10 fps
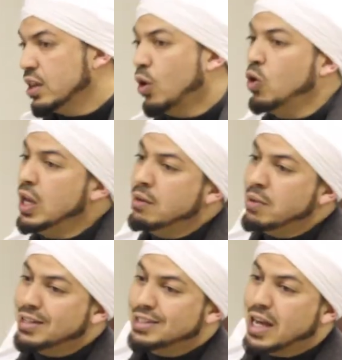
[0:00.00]
The
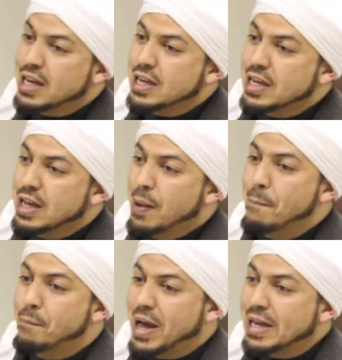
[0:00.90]
ulama say,
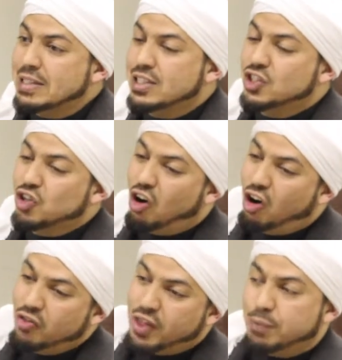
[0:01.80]
based
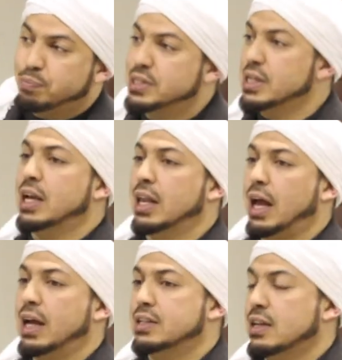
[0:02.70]
on that particular
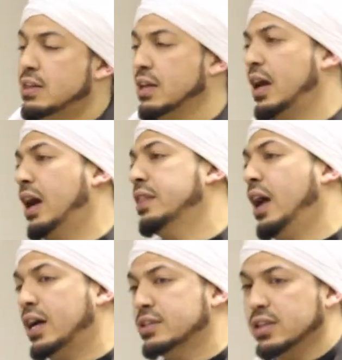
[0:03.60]
hadith and
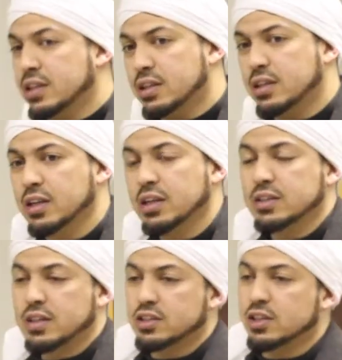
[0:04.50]
other hadith,
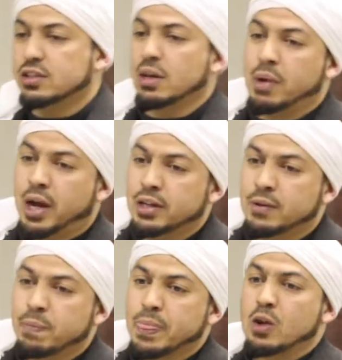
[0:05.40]
such as the man
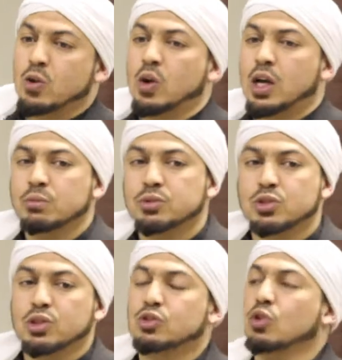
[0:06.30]
who comes
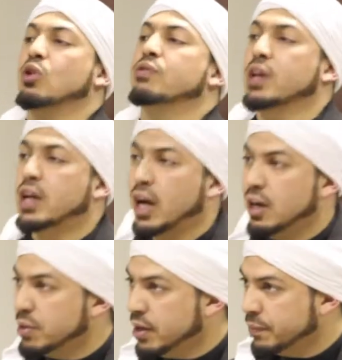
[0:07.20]
to the door of the
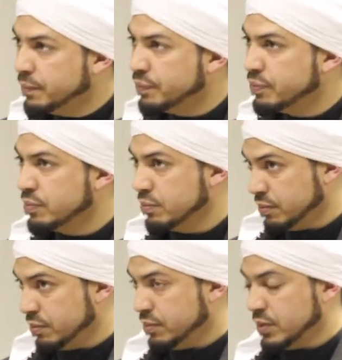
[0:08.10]
Kaaba,
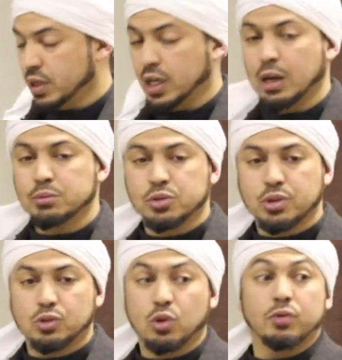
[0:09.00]
he comes to
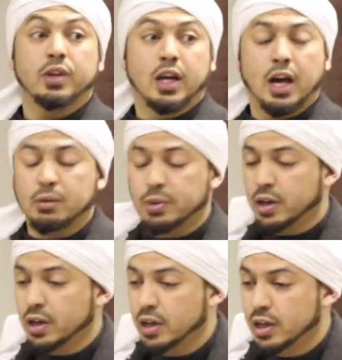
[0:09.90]
the door of the
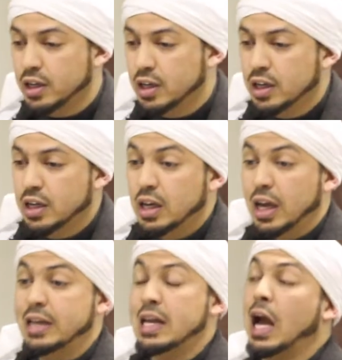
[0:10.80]
Kaaba,
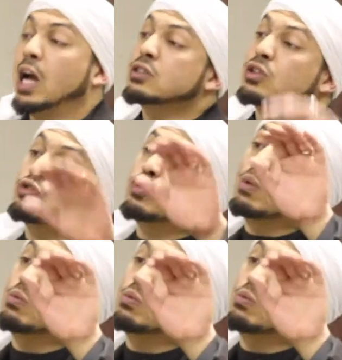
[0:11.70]
and he hangs on to the